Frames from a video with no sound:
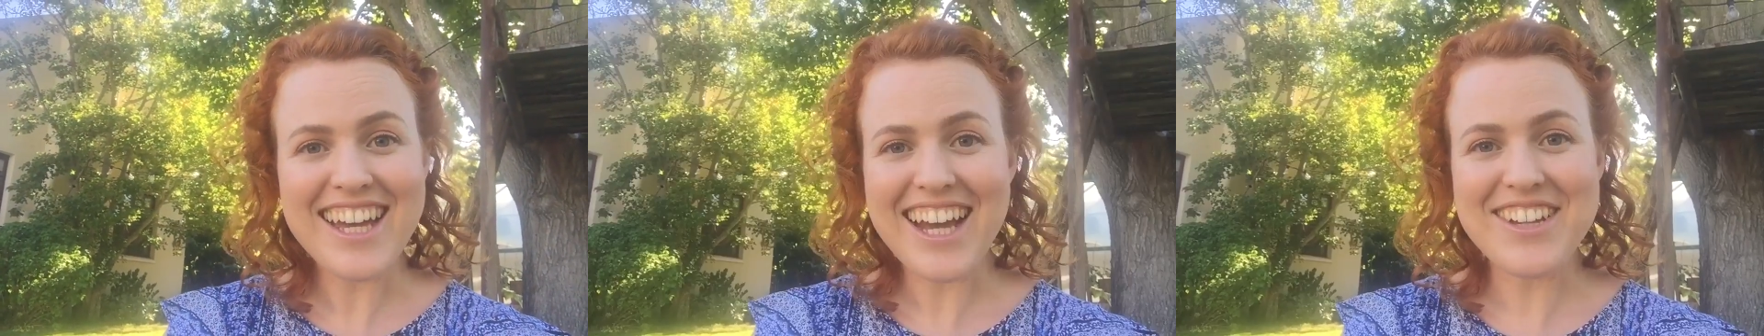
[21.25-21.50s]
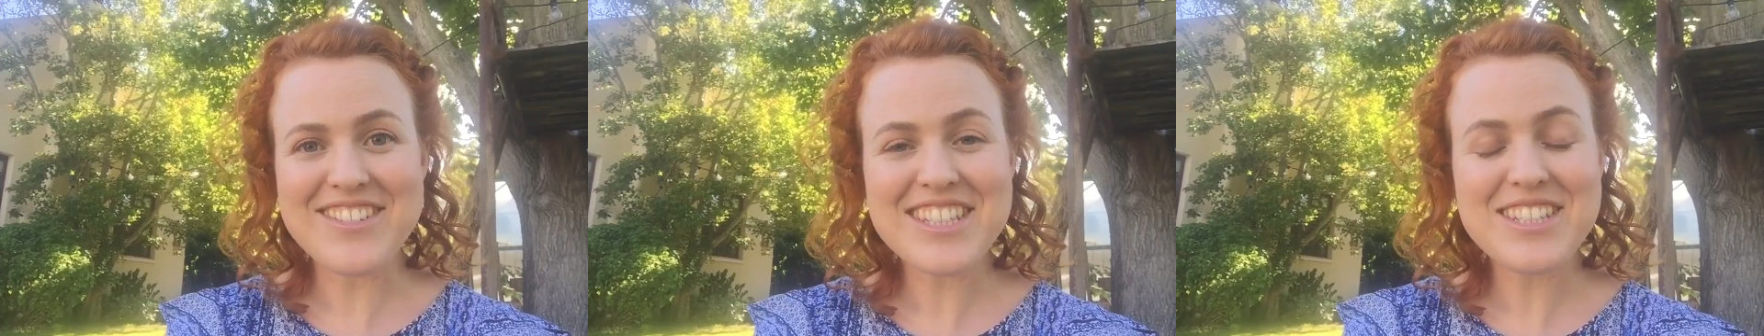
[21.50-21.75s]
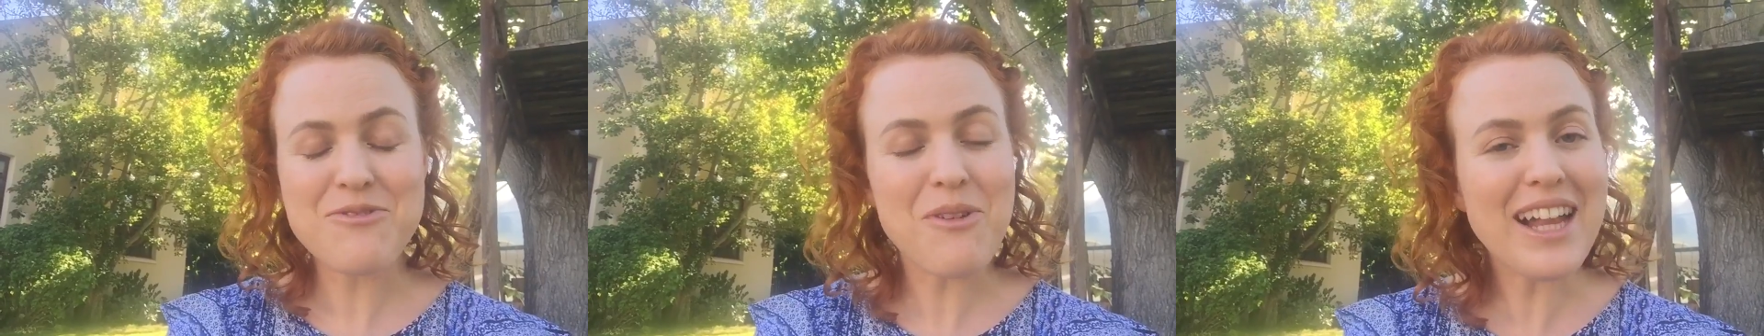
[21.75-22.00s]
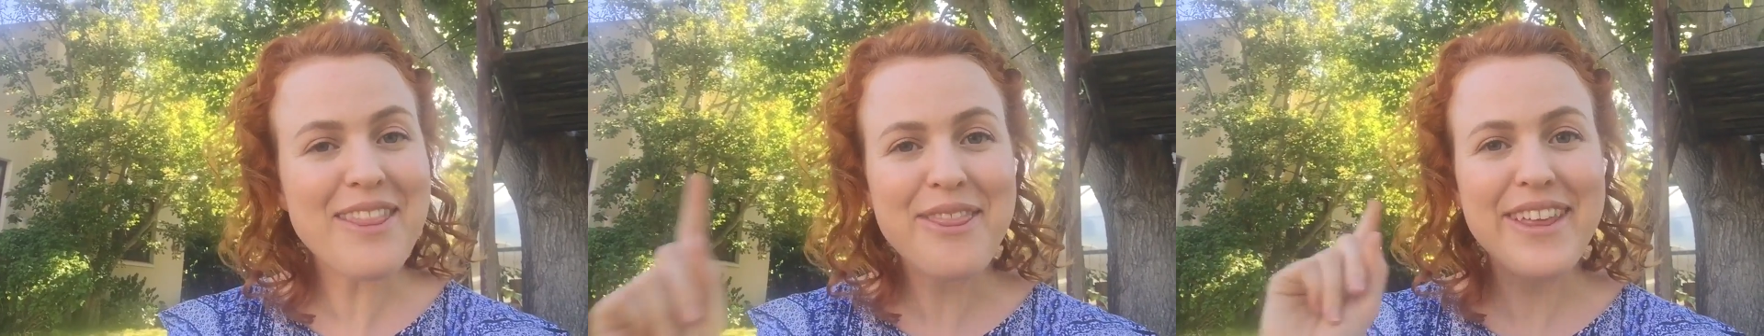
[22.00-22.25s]
And
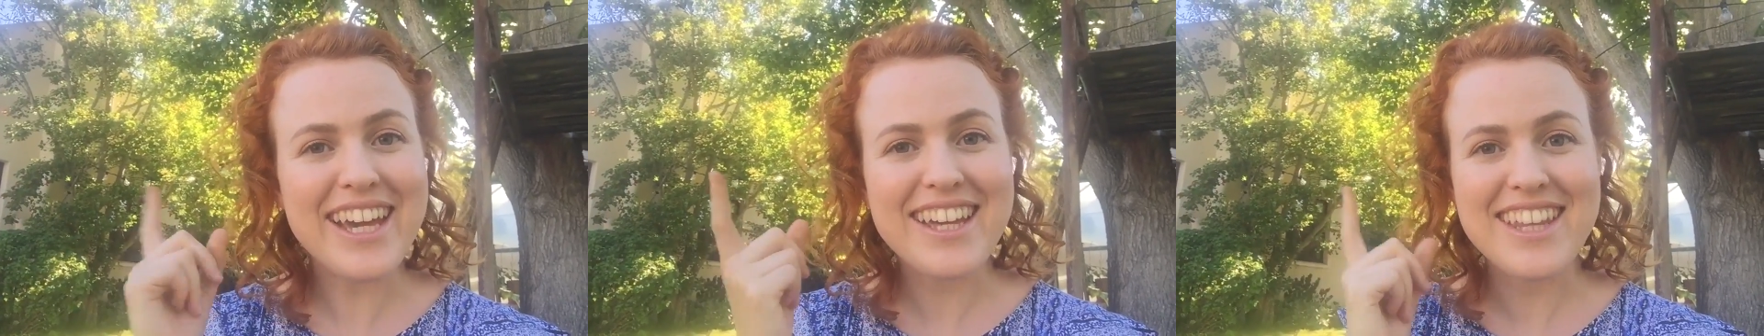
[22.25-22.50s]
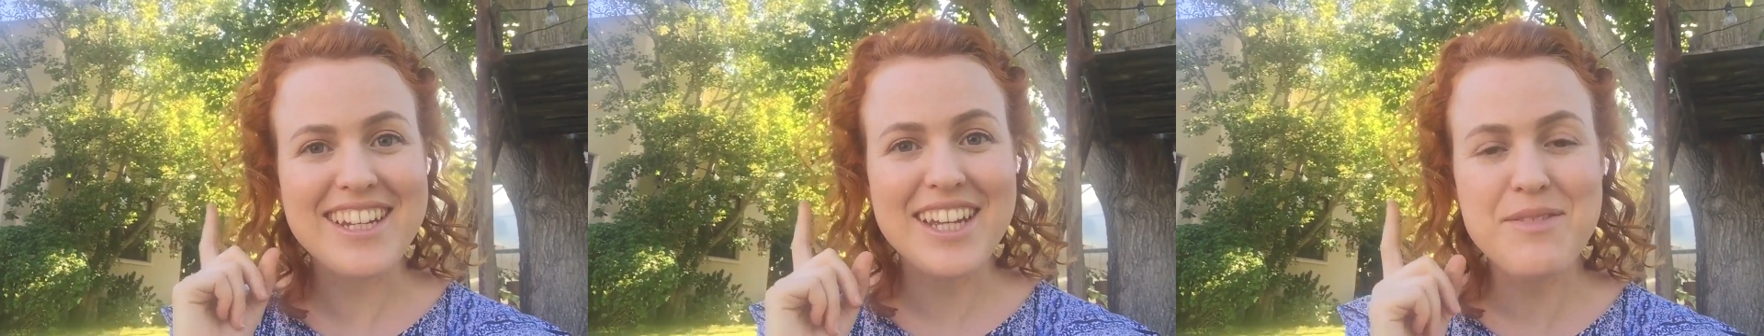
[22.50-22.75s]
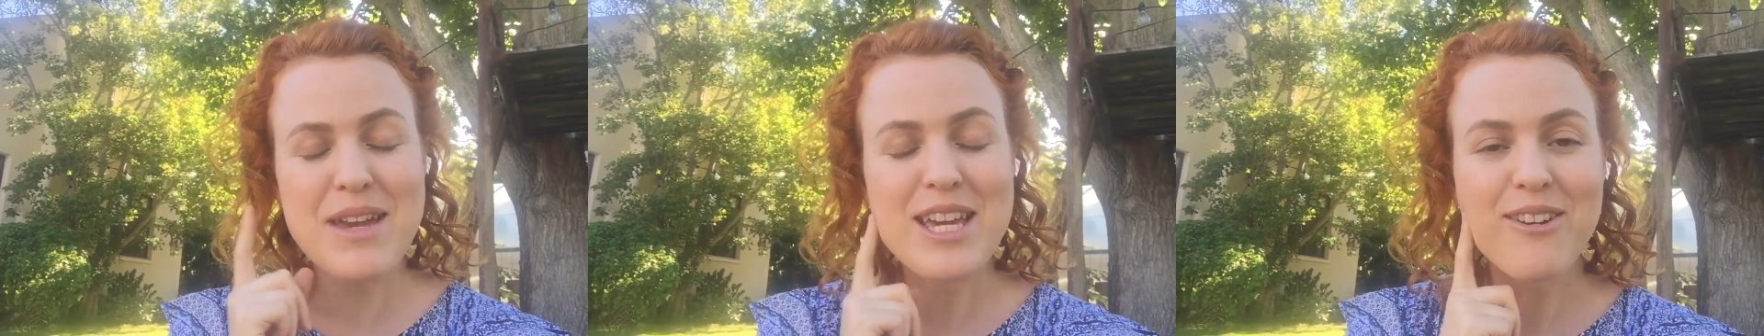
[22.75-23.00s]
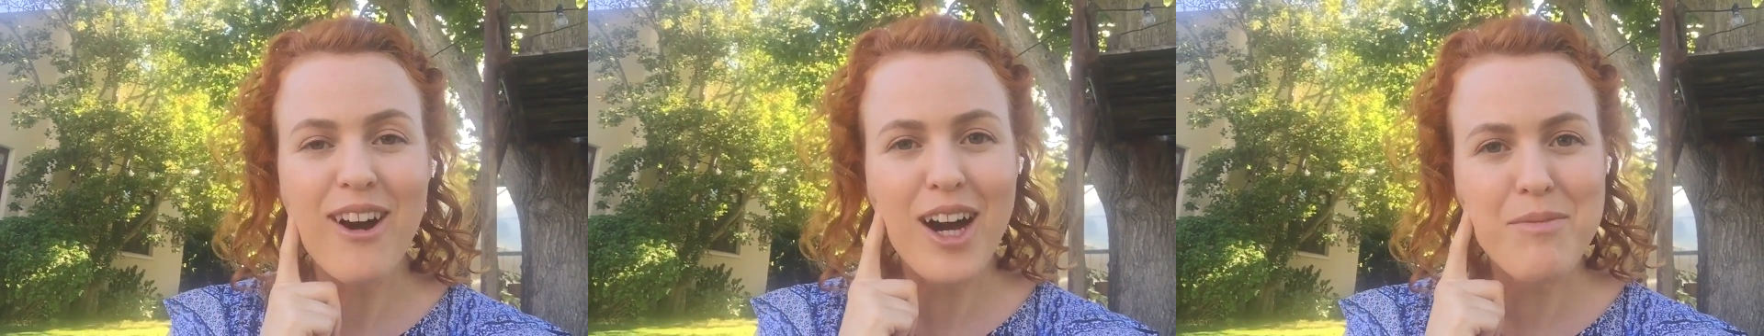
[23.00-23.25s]
one thing that can
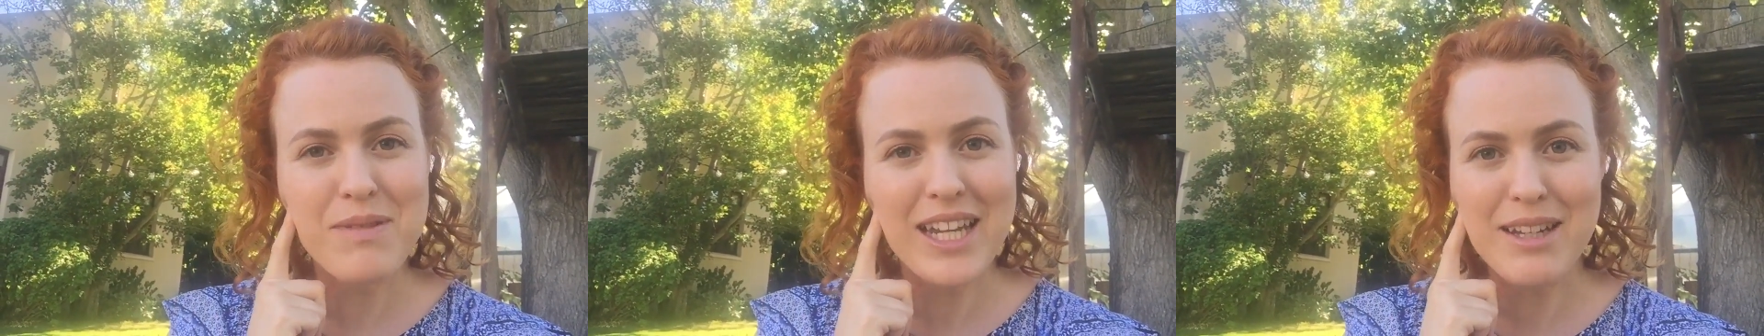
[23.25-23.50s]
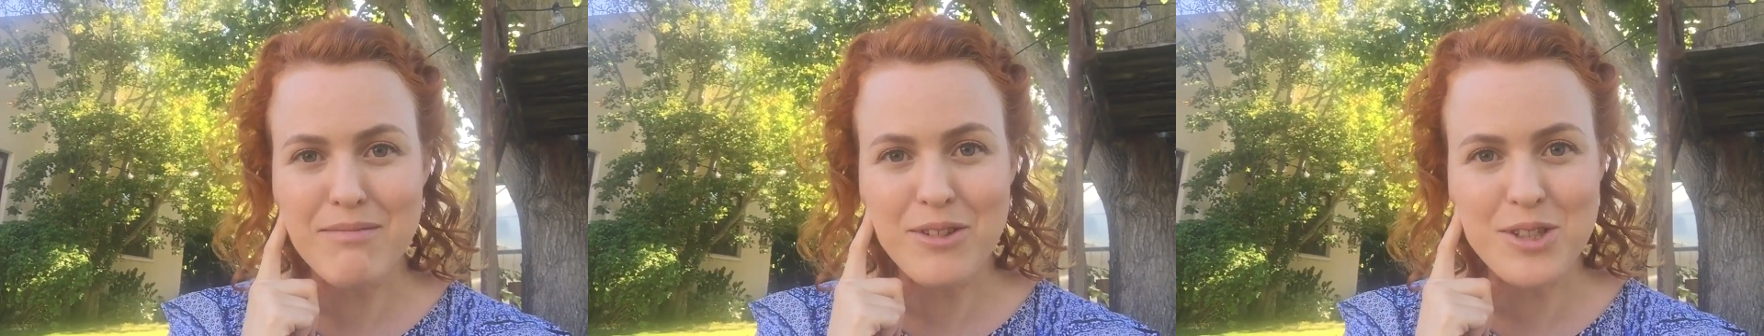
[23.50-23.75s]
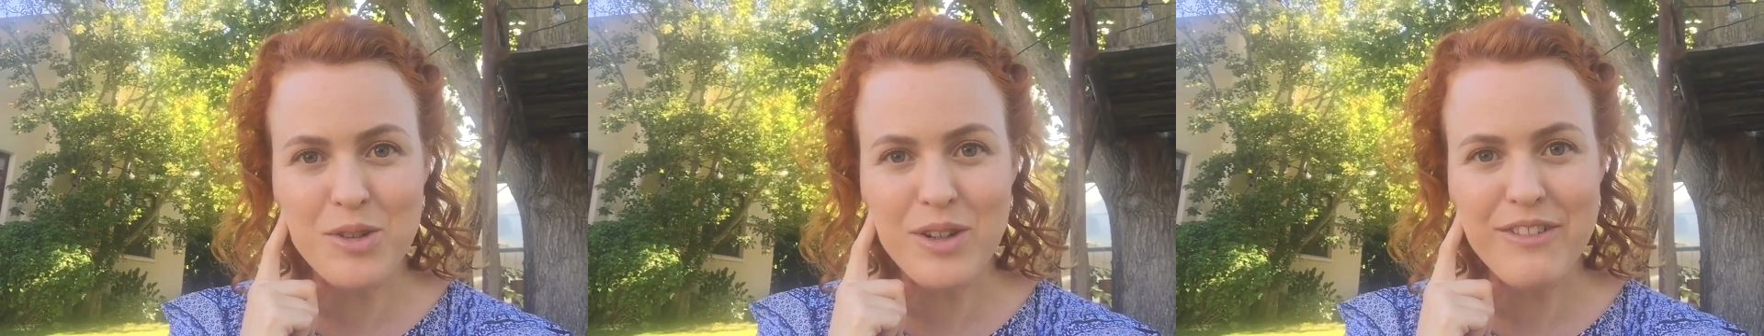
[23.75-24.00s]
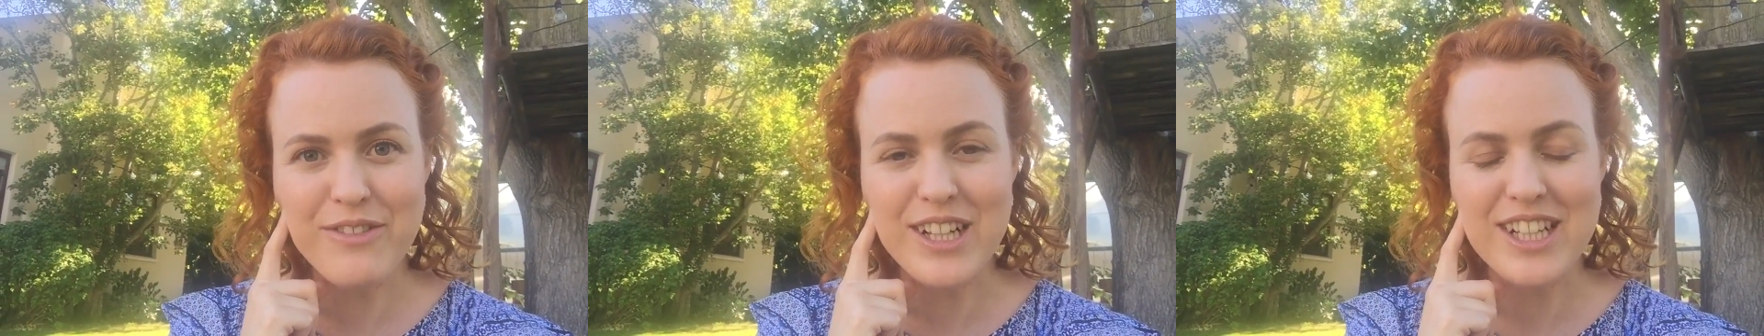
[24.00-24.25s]
make your harp playing more
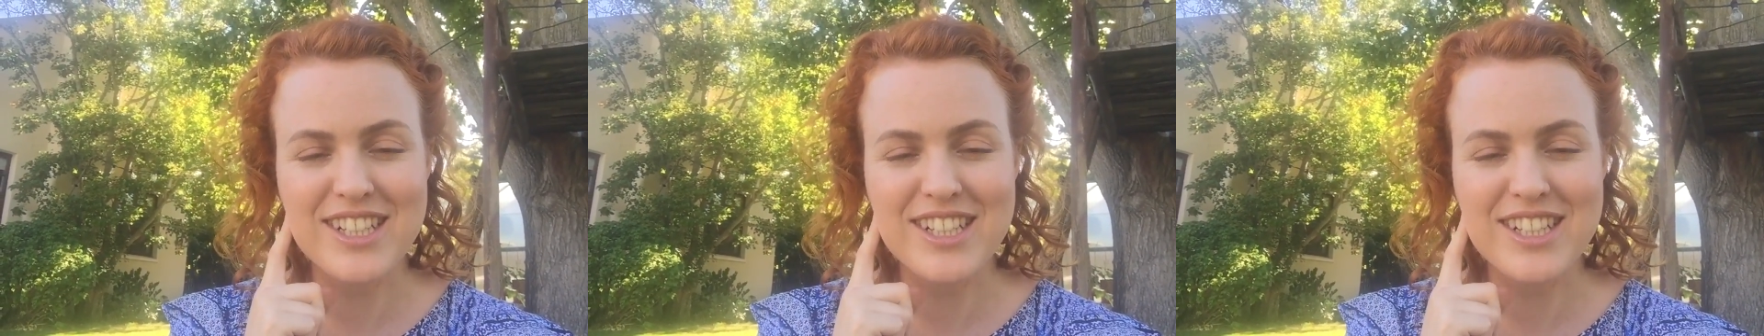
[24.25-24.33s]
joyful,